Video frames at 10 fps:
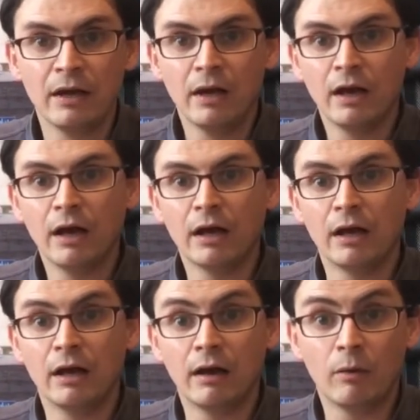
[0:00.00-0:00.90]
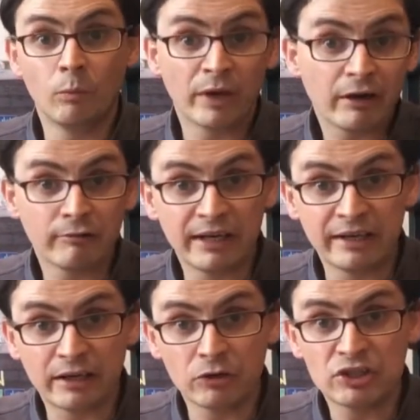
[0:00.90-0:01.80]
And we're currently
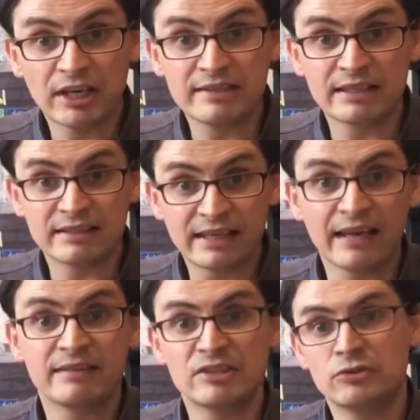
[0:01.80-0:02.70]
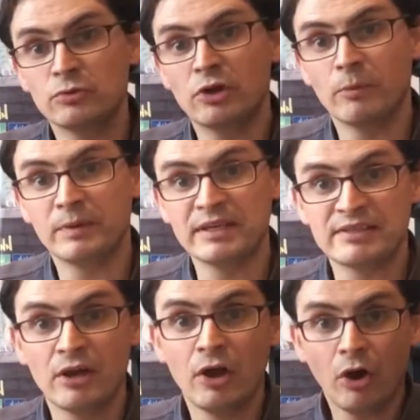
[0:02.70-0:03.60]
negotiating to get digital copies
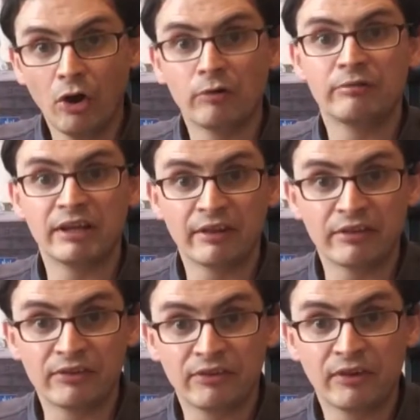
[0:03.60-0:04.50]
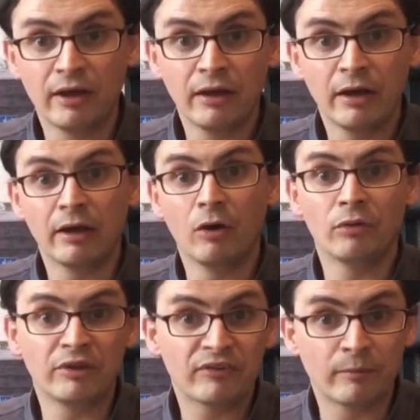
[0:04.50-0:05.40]
of the others on the
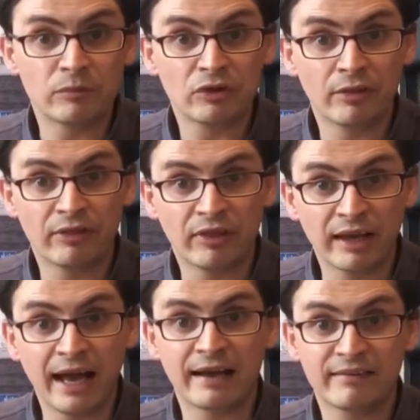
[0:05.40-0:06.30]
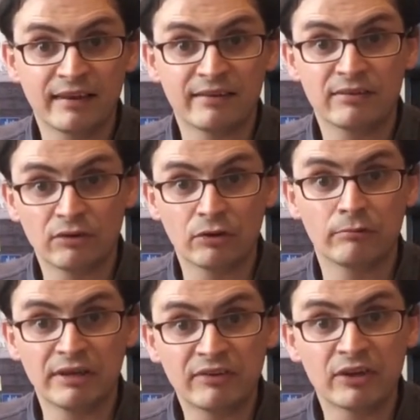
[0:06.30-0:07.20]
assumption that access to
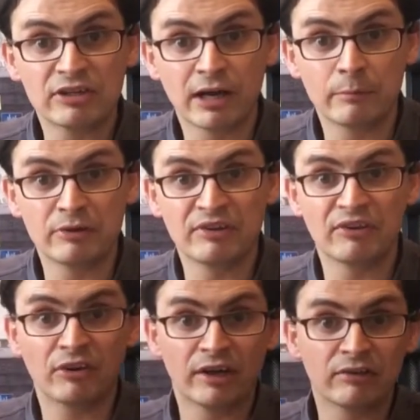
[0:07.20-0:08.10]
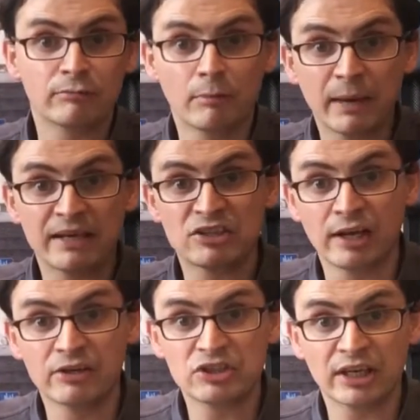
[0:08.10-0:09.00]
research libraries is going to remain
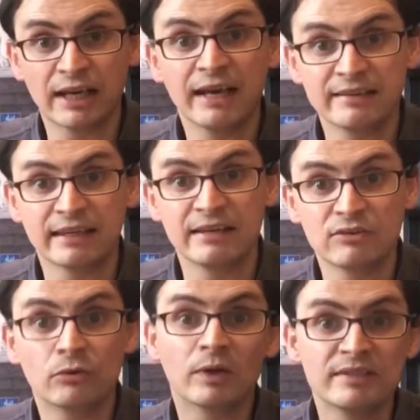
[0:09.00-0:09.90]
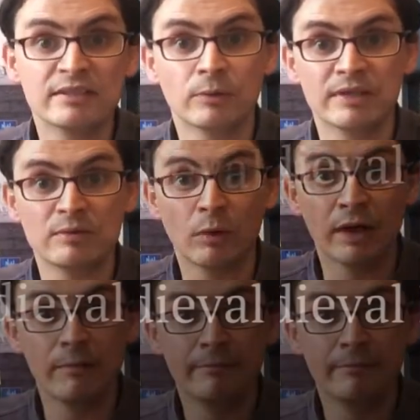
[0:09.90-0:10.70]
challenging heading into 2021.